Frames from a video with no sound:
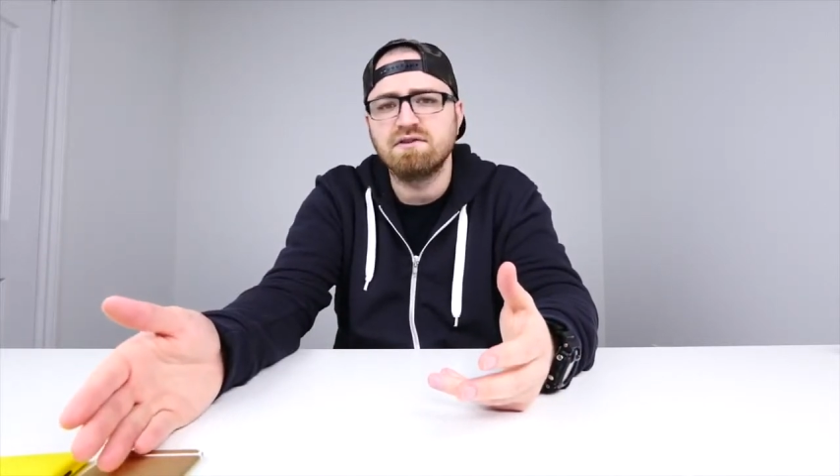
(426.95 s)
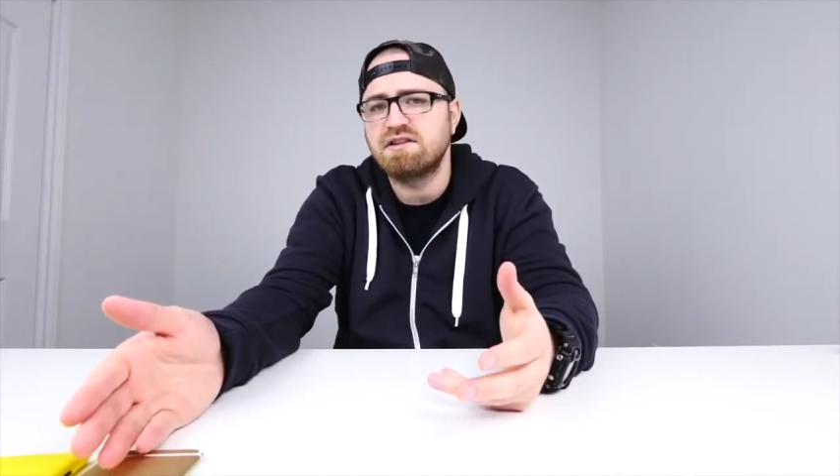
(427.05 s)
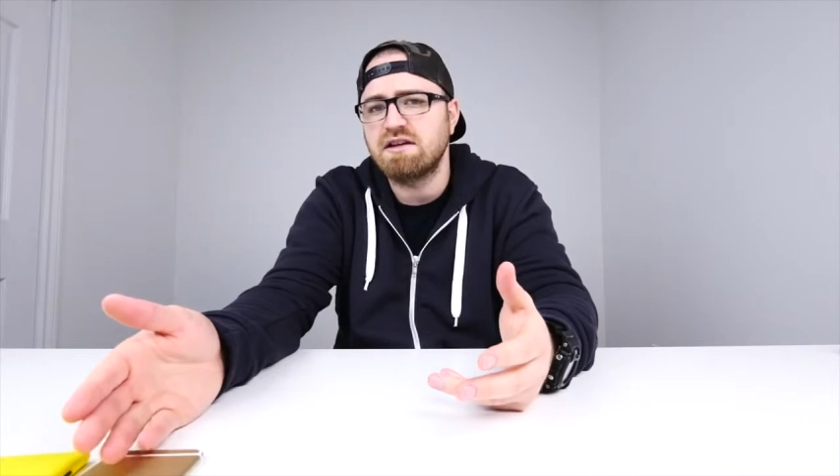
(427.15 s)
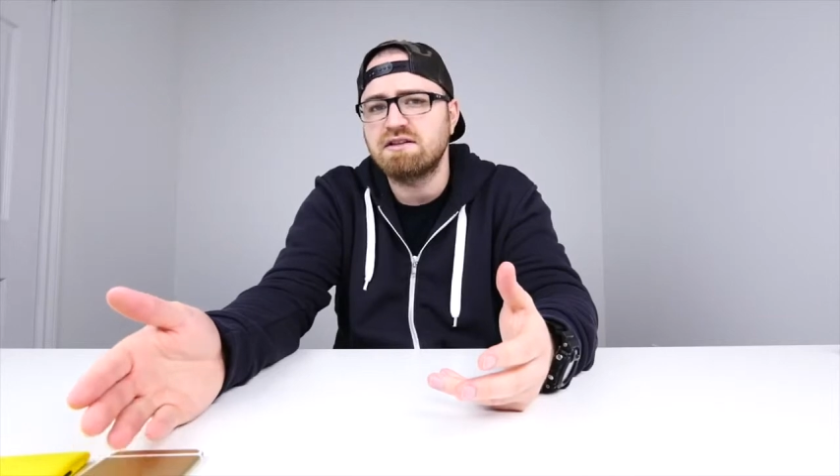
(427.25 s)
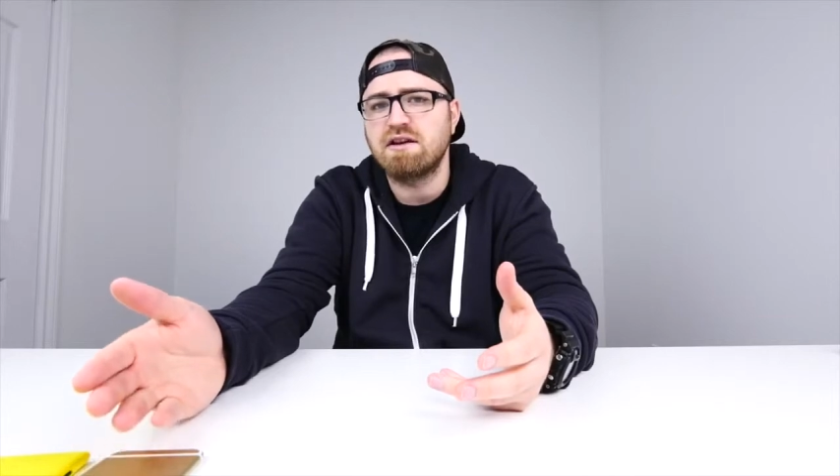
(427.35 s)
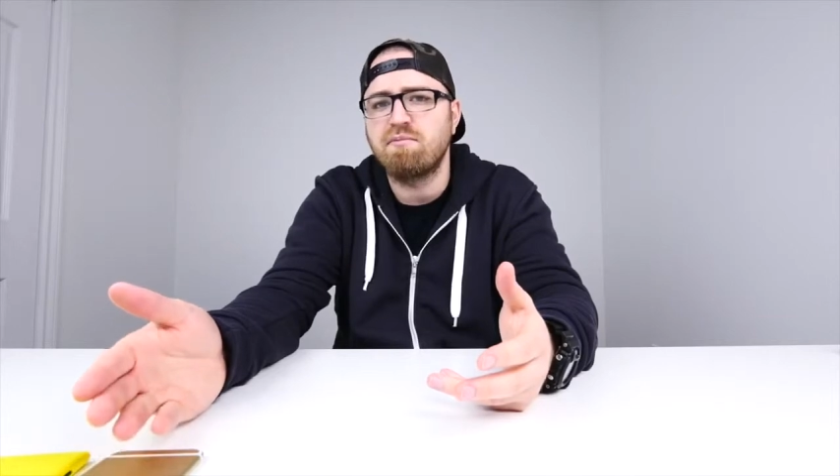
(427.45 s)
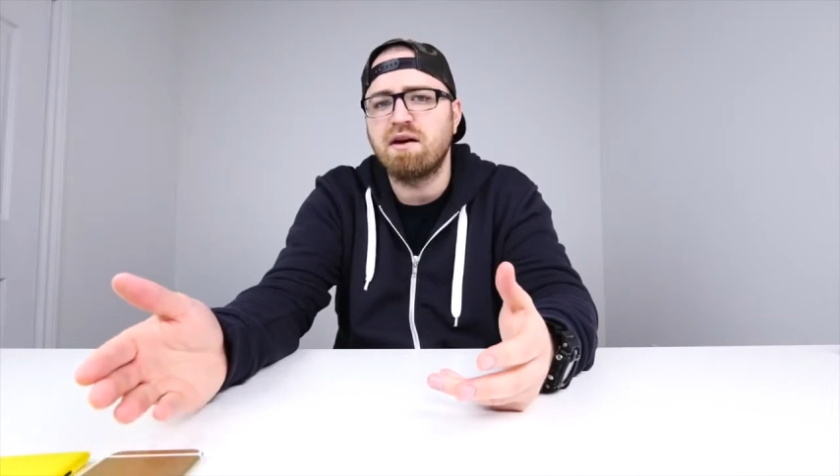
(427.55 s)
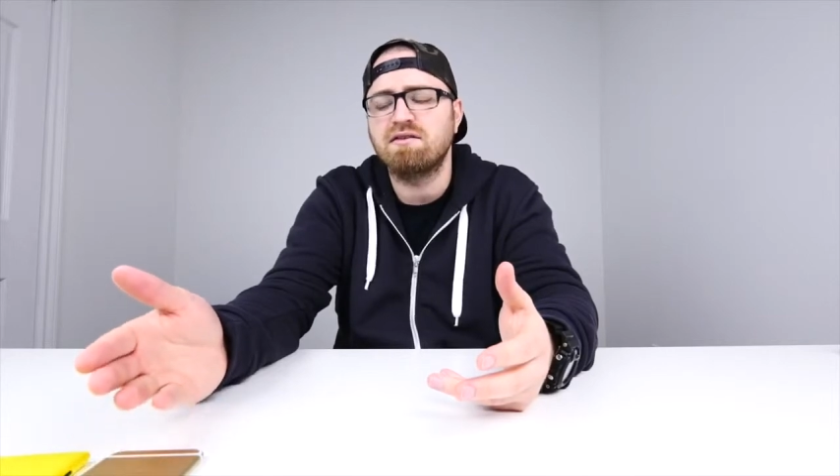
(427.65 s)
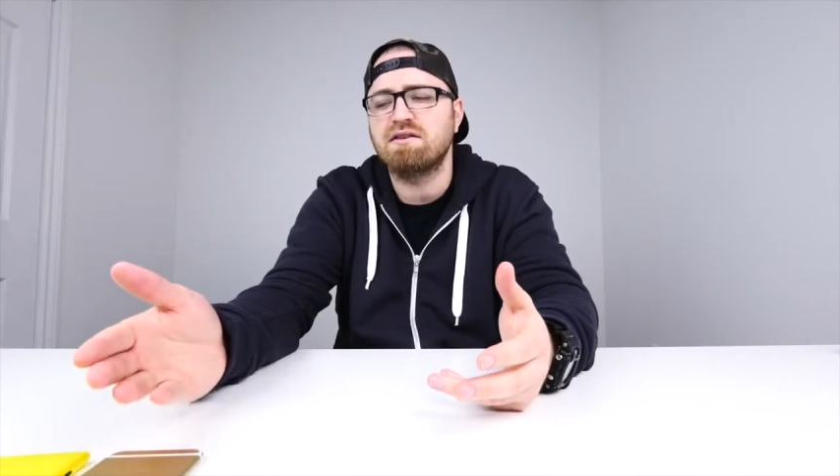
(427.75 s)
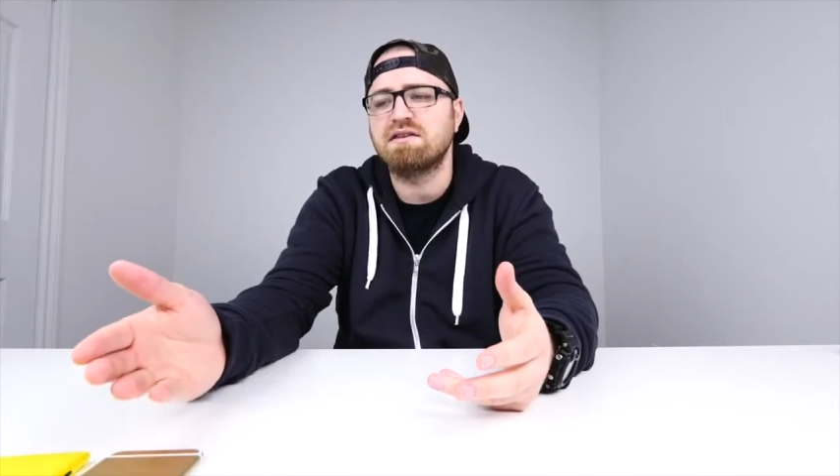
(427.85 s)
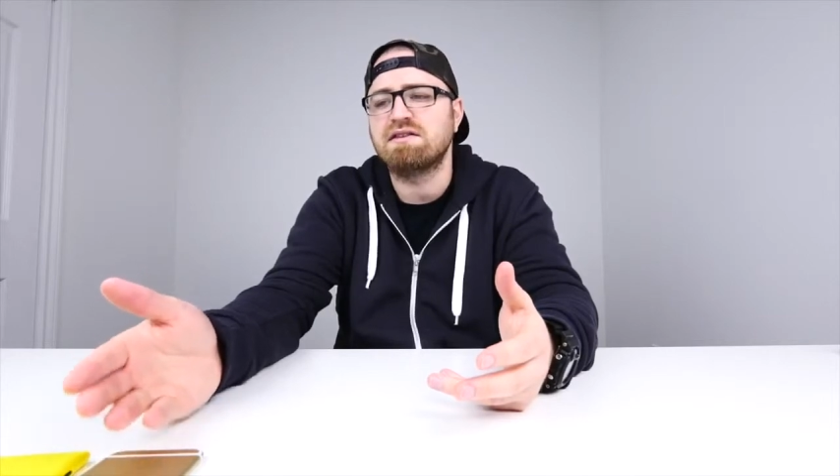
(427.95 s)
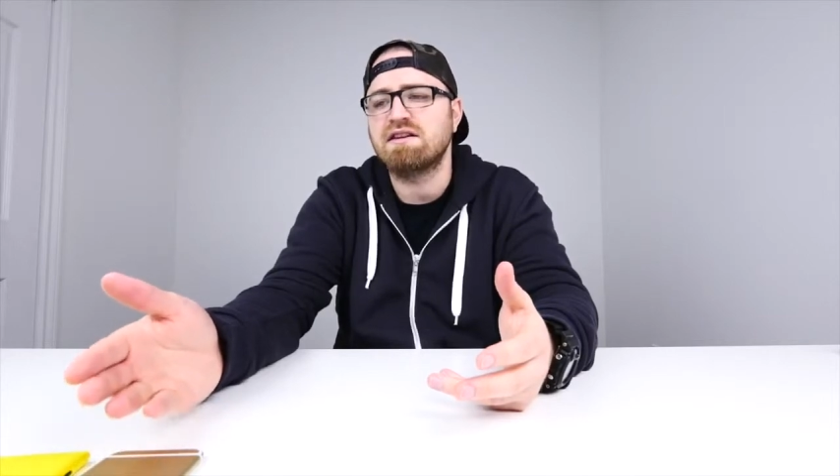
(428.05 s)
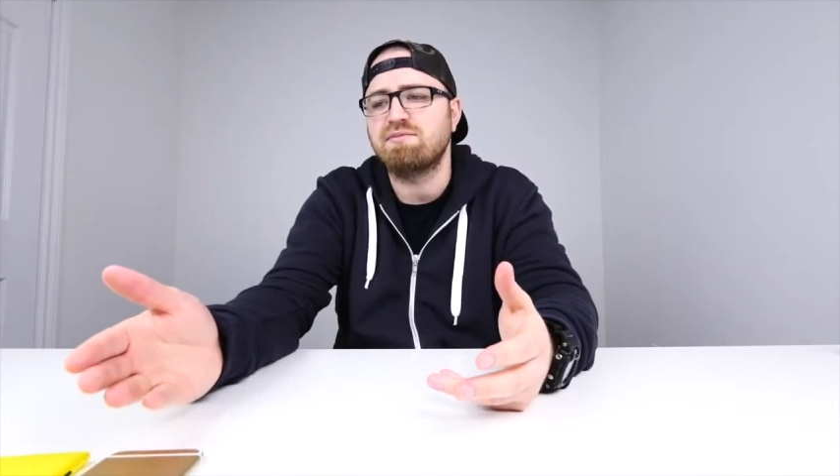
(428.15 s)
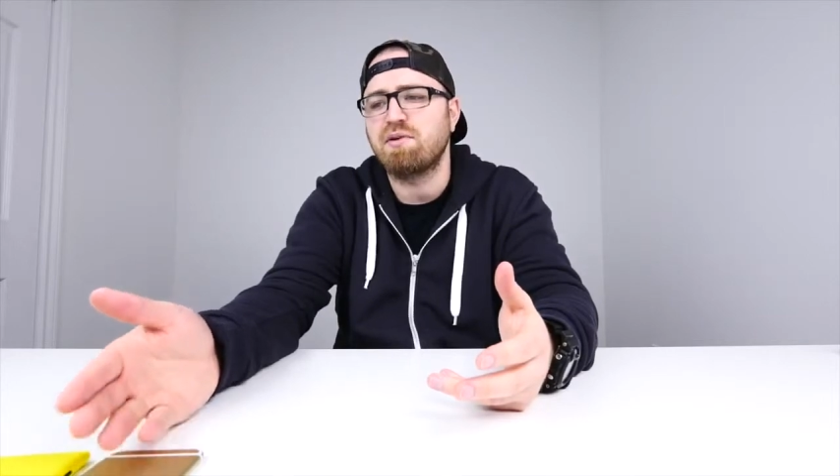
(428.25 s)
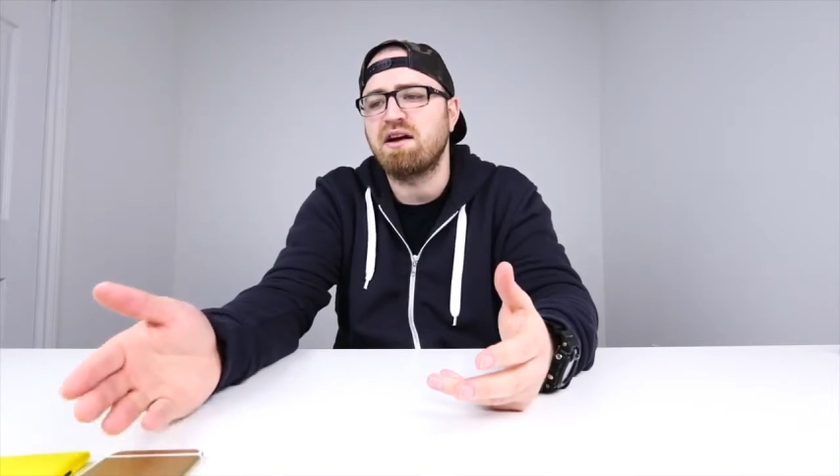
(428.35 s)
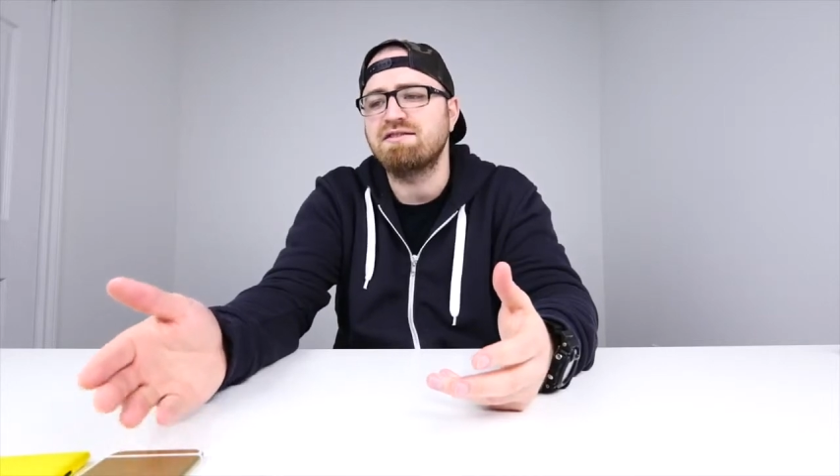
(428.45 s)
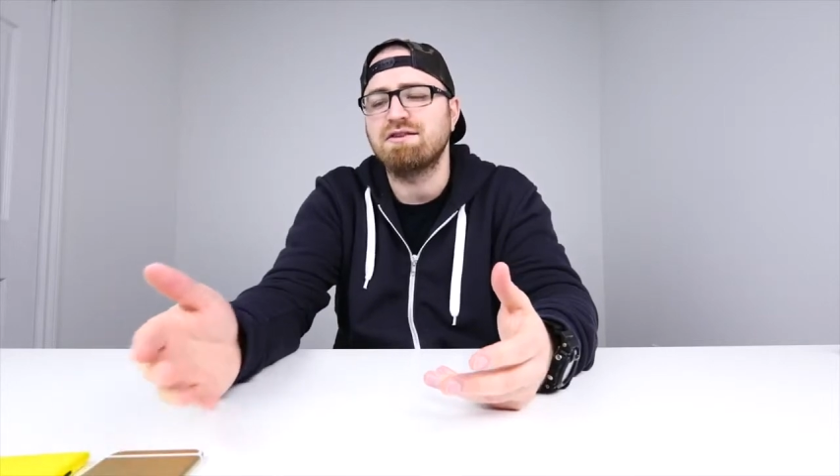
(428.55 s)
6 compared to the 6 Plus.